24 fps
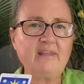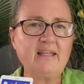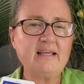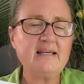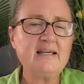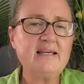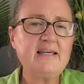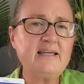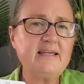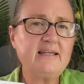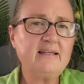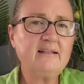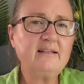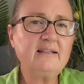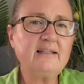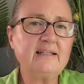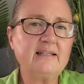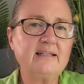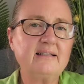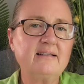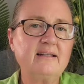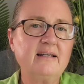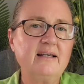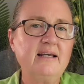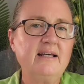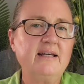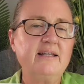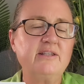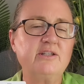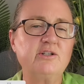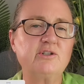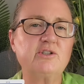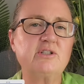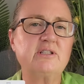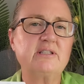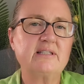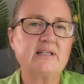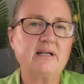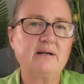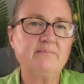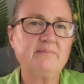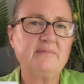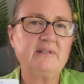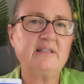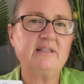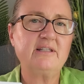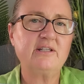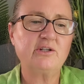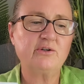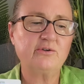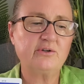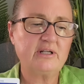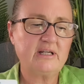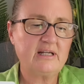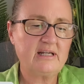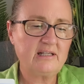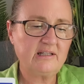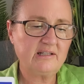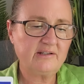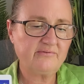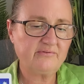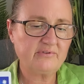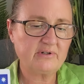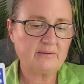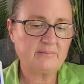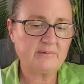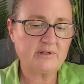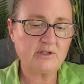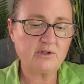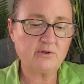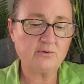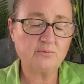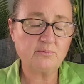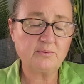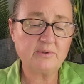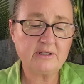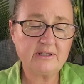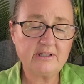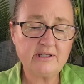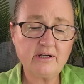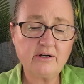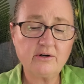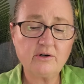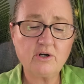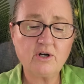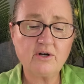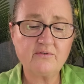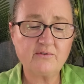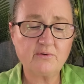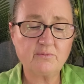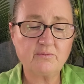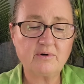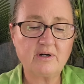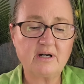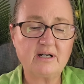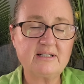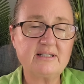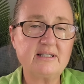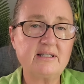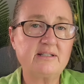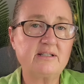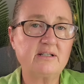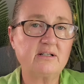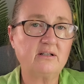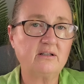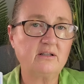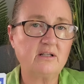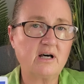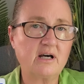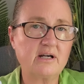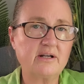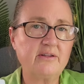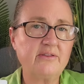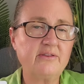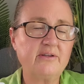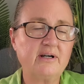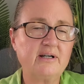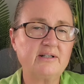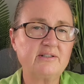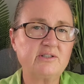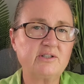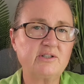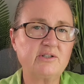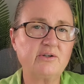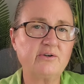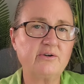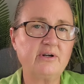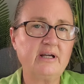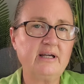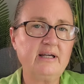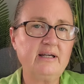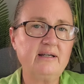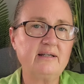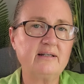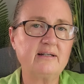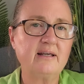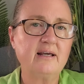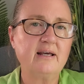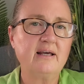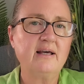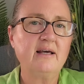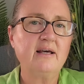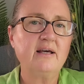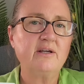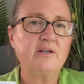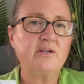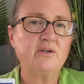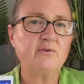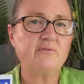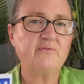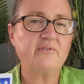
healing. There's something that you're healing from, and you really are over processing a lot of thoughts in your head. You're